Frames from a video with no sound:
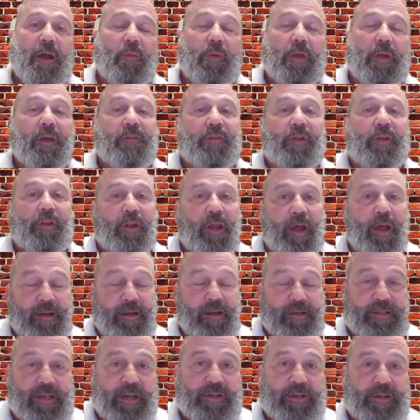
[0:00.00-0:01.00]
We have a lot of
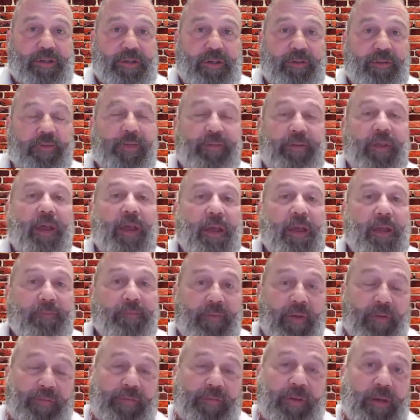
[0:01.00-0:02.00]
sessions,
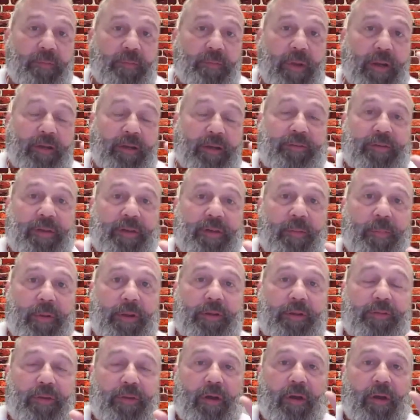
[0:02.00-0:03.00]
15 minute
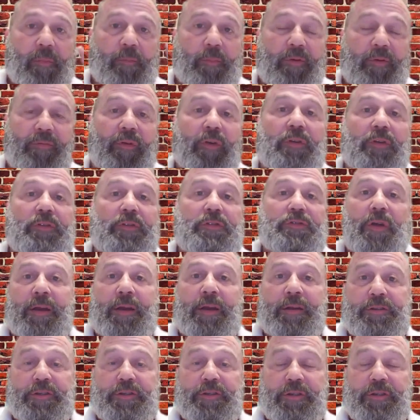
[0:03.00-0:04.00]
snippets on our Preferred
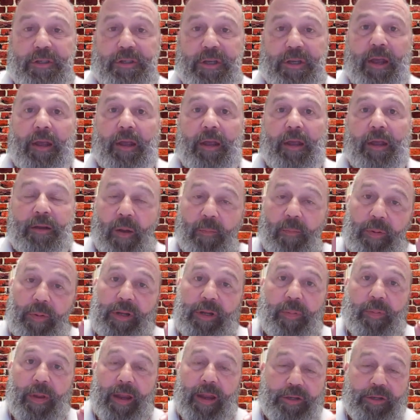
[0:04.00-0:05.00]
Strategies
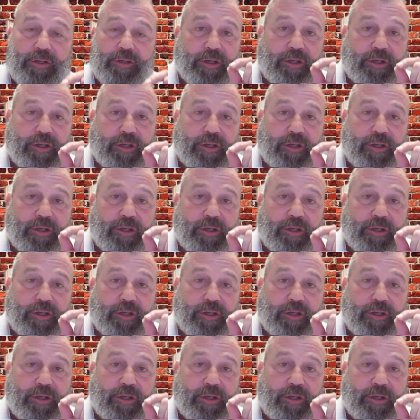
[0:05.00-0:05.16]
company page.